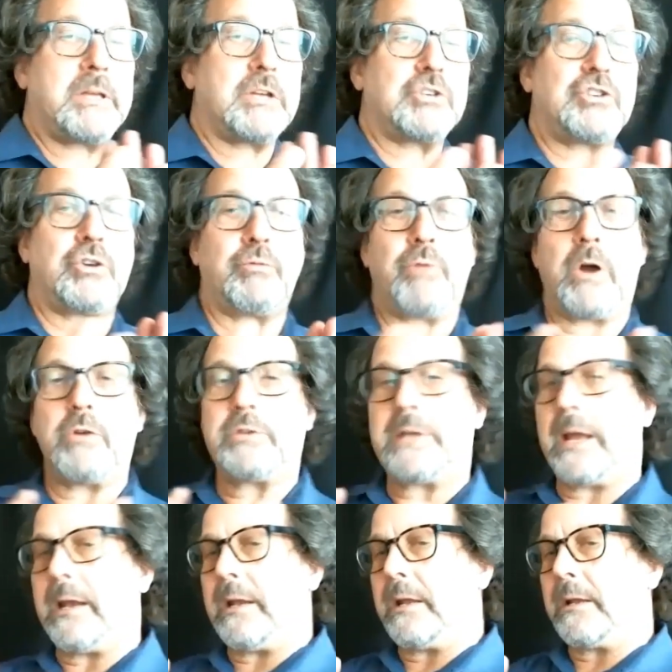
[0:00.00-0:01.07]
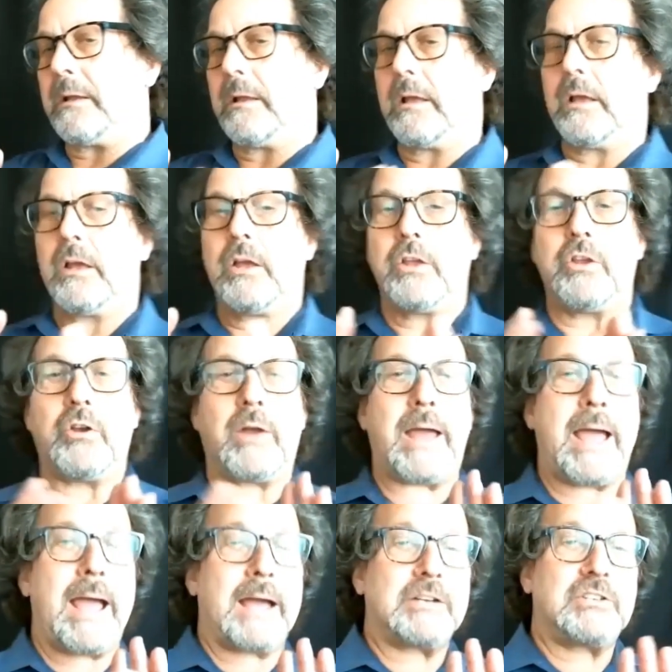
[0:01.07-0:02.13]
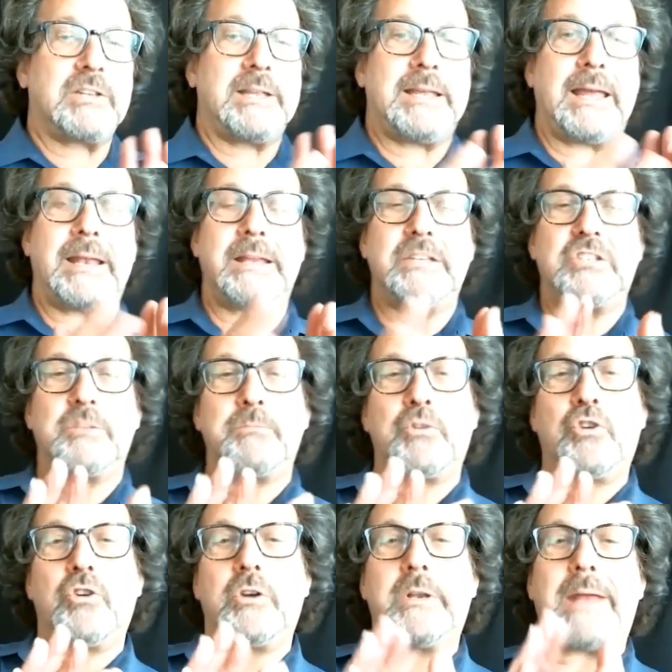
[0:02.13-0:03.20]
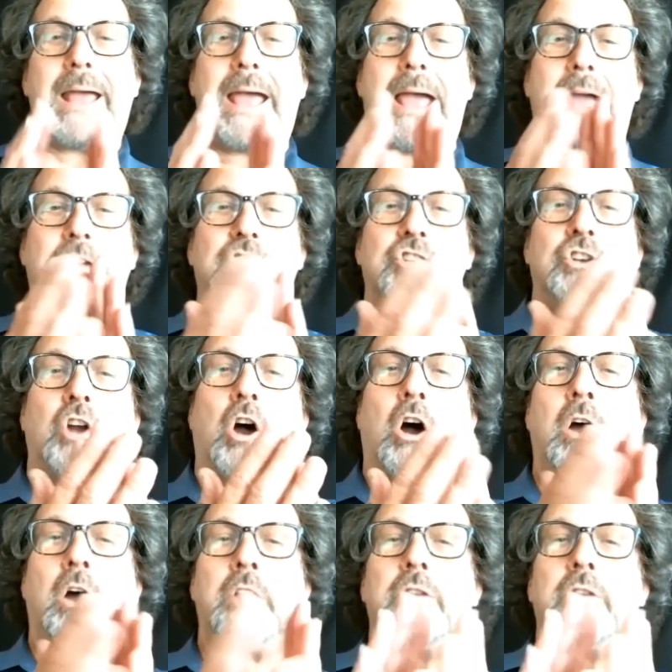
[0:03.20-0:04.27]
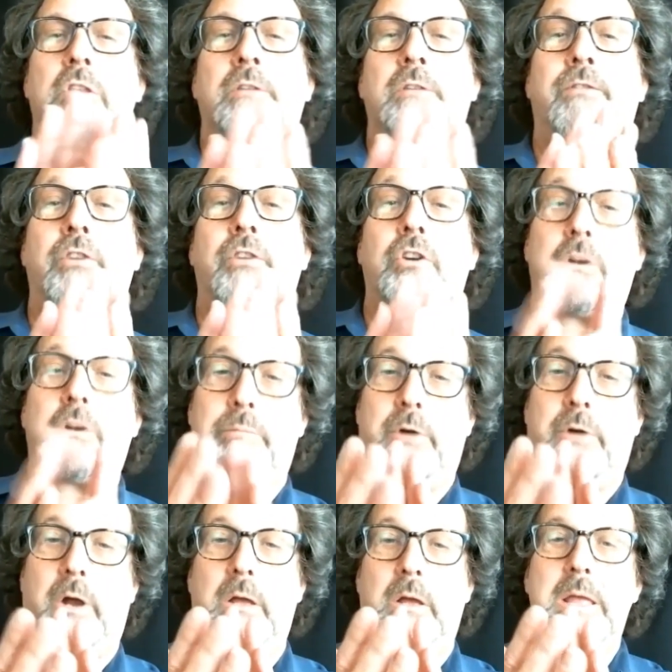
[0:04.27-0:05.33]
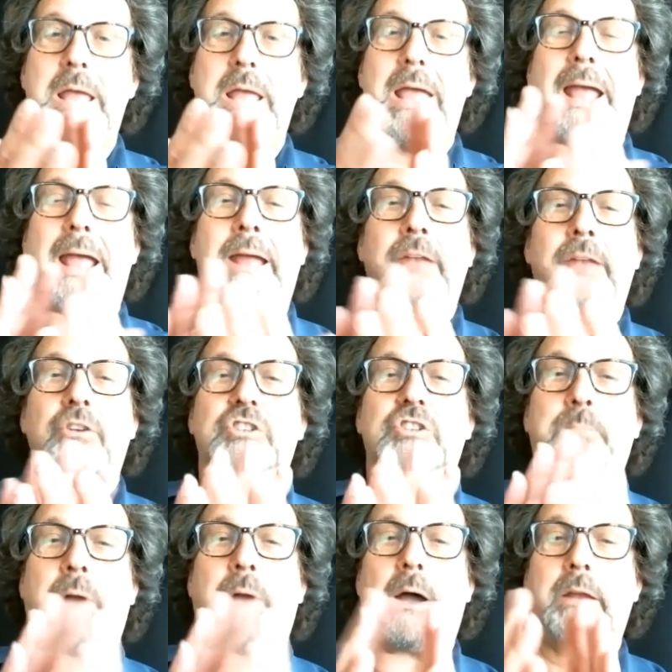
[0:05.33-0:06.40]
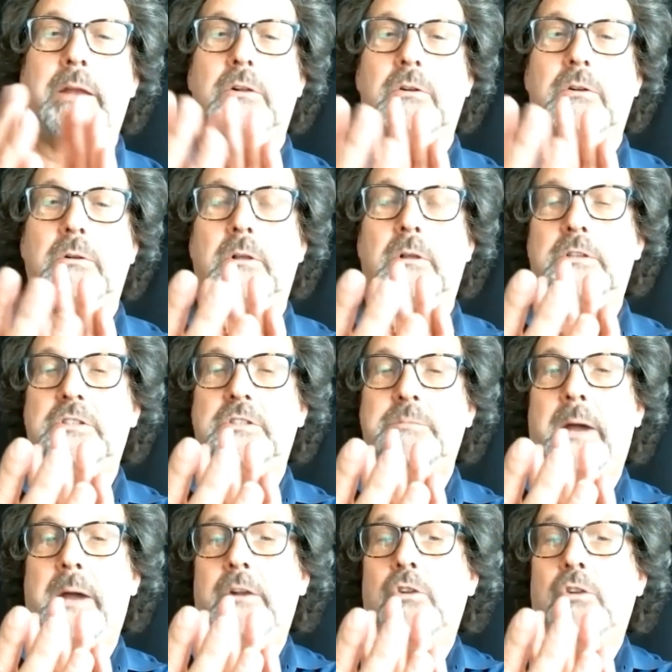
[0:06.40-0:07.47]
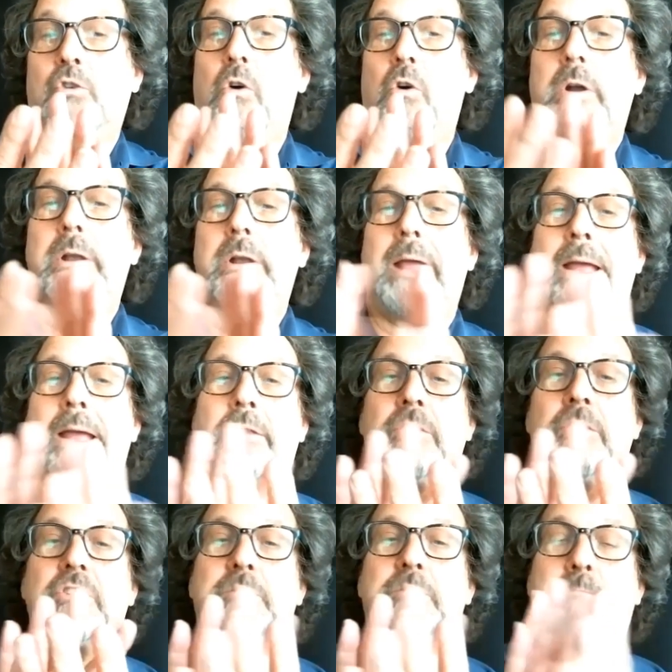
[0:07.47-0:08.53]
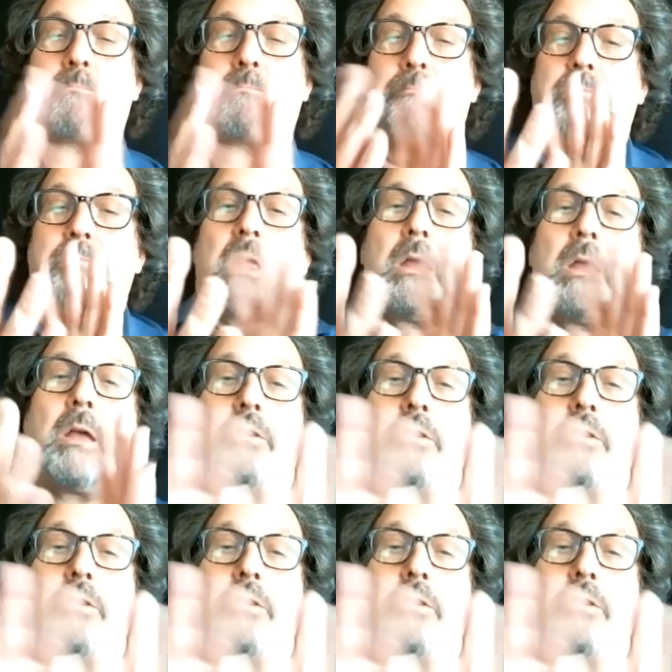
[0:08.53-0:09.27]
you're rotating, you're actually getting some good action on the vertebra and your spinal spinal cord and this your